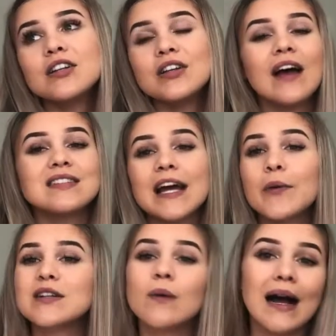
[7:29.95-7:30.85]
you have
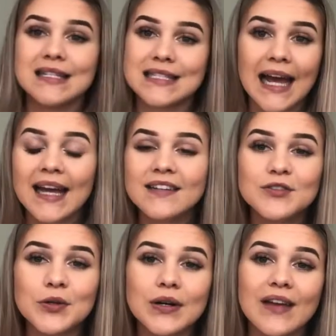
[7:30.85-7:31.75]
takeaway twice a day
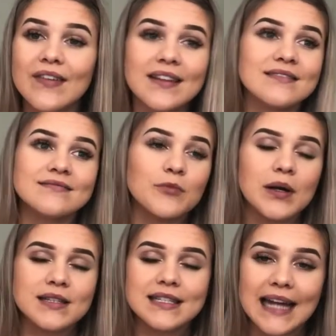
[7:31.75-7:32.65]
or even
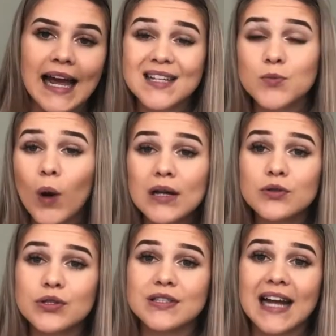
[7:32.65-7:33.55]
once a day, that's 1
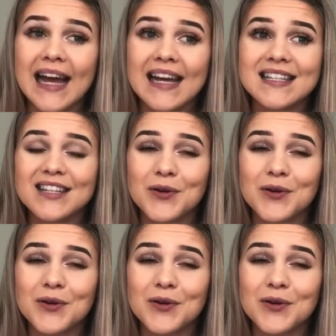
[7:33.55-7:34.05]
or 2 days,